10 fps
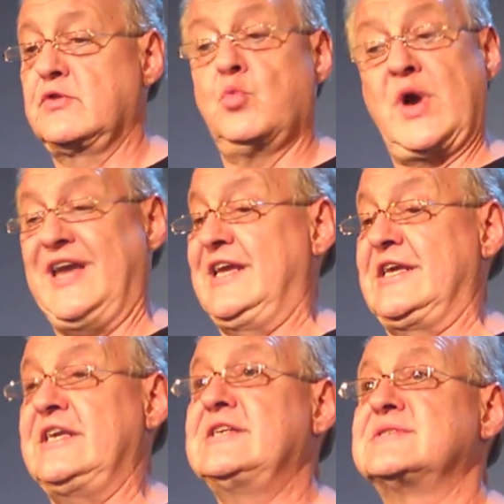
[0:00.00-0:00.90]
The way
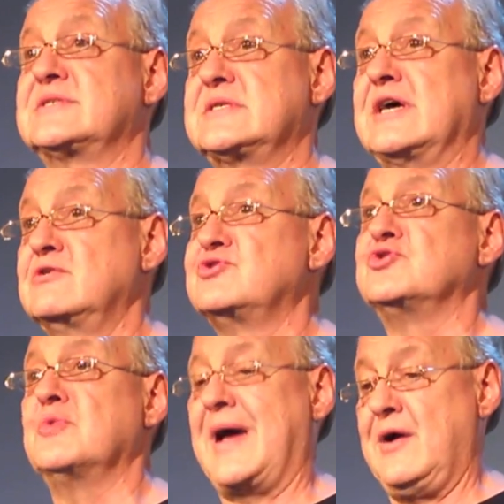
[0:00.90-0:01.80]
he eats tells
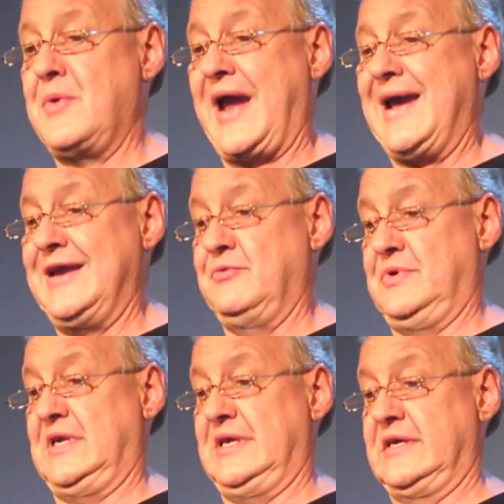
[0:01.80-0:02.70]
you how
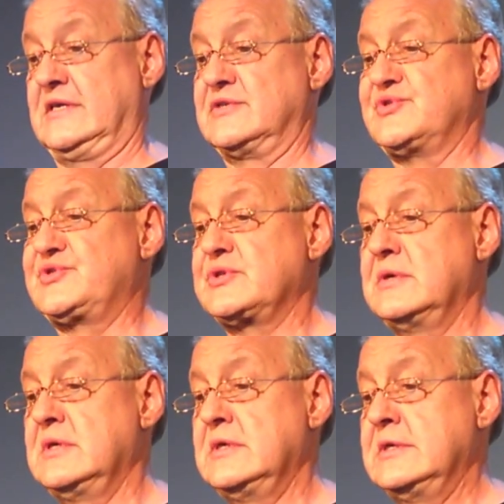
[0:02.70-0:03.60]
angry he
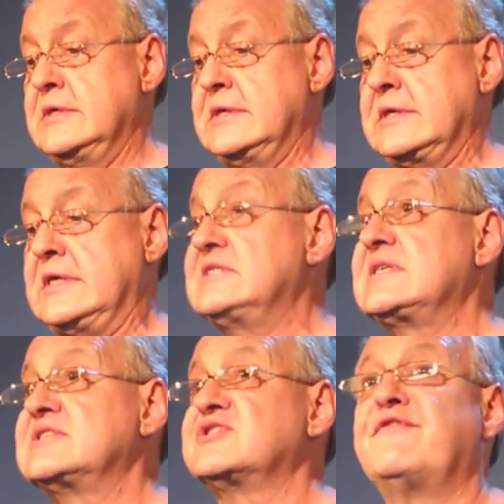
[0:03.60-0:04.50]
is. He
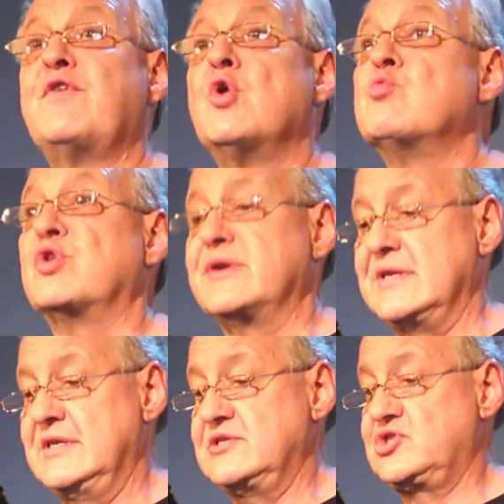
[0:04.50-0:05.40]
sits forward
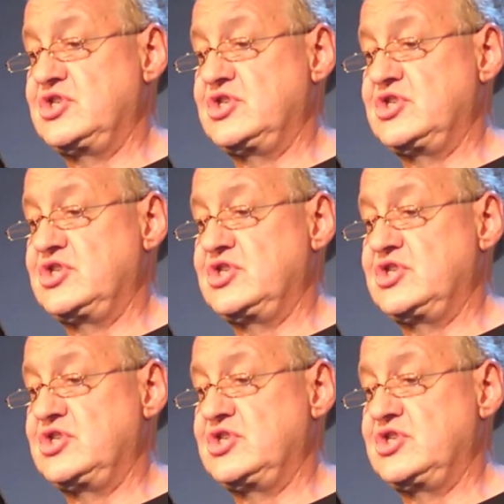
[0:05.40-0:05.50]
in his